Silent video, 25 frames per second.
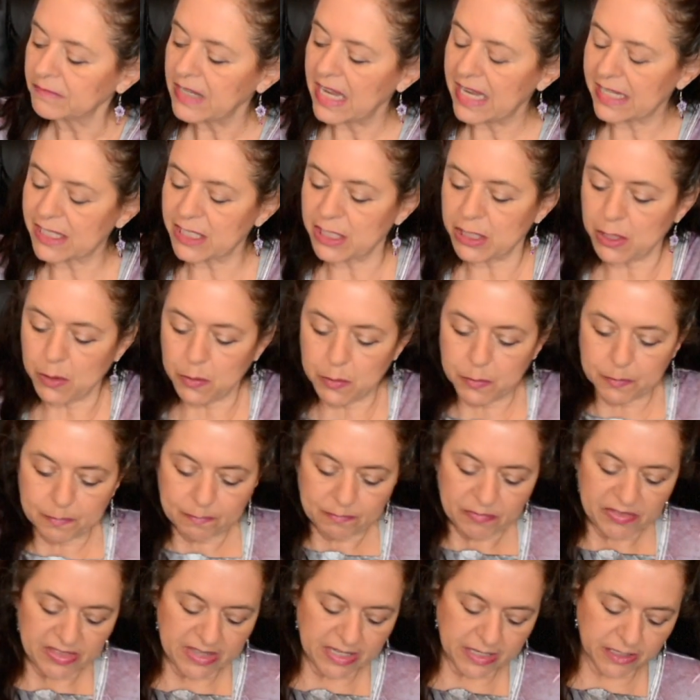And so
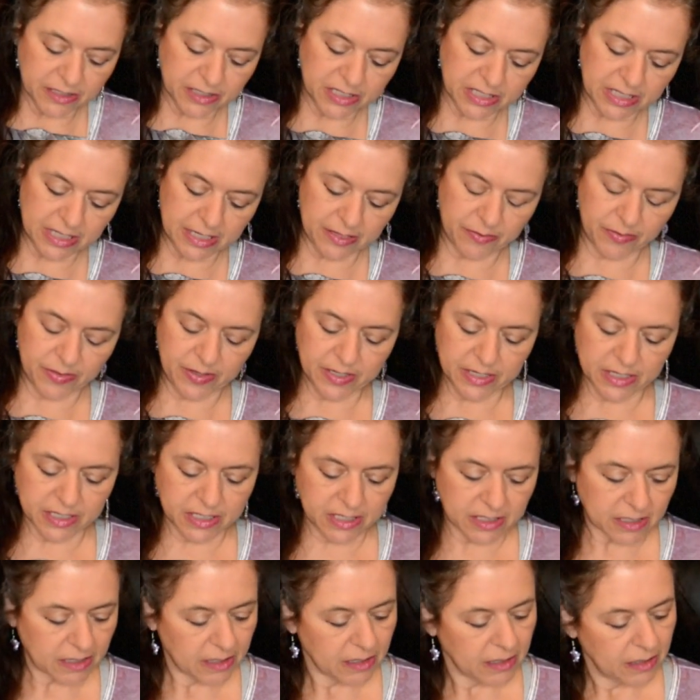there's
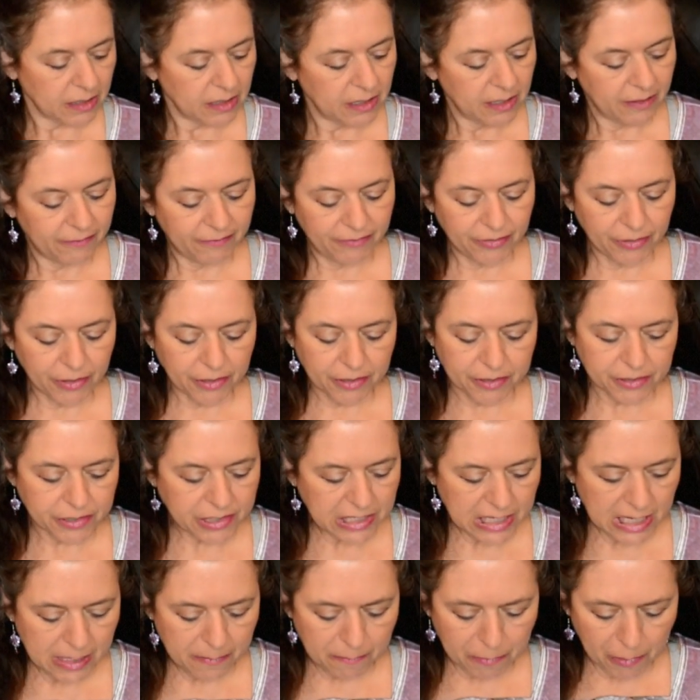this
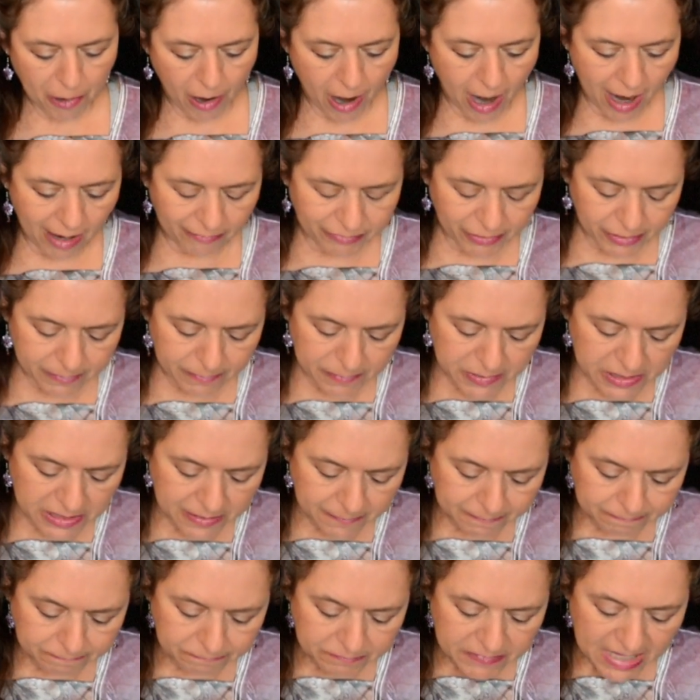verse in
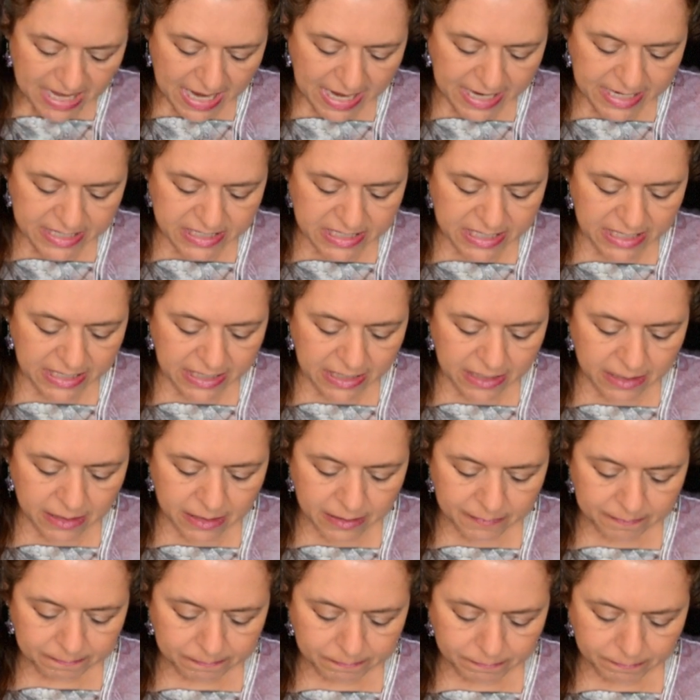Proverbs
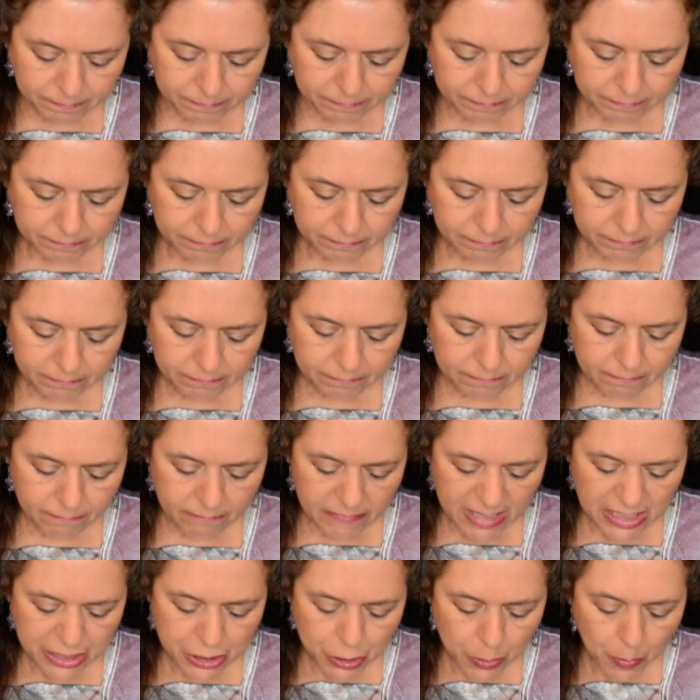
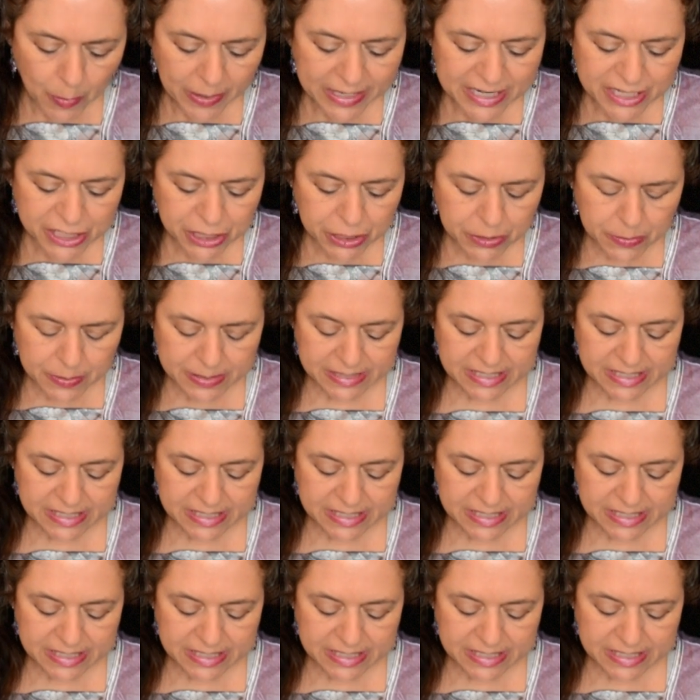18:22.